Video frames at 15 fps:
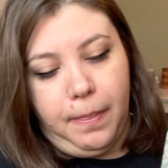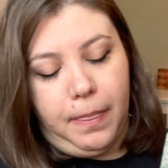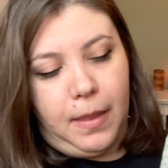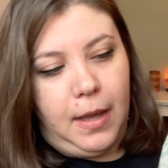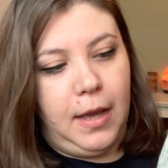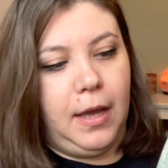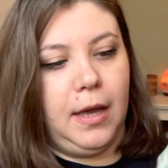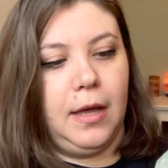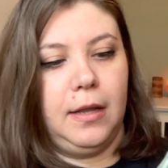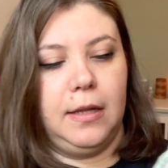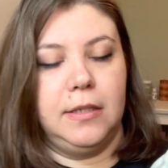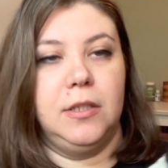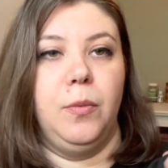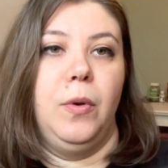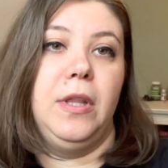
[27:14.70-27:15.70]
And
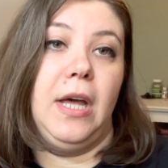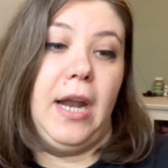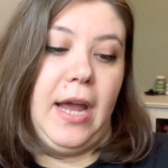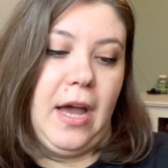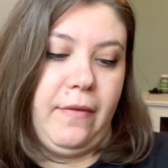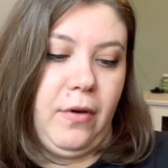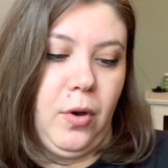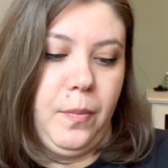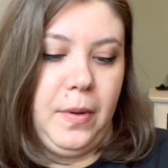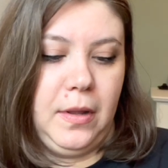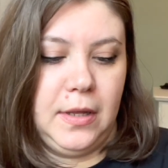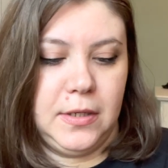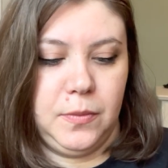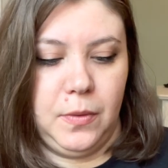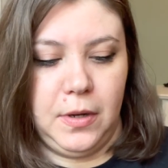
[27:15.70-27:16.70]
it's the one that I have open.
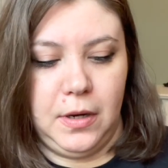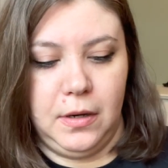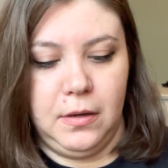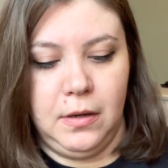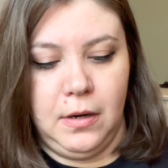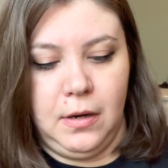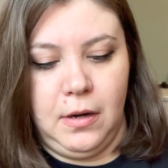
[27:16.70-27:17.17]
This one,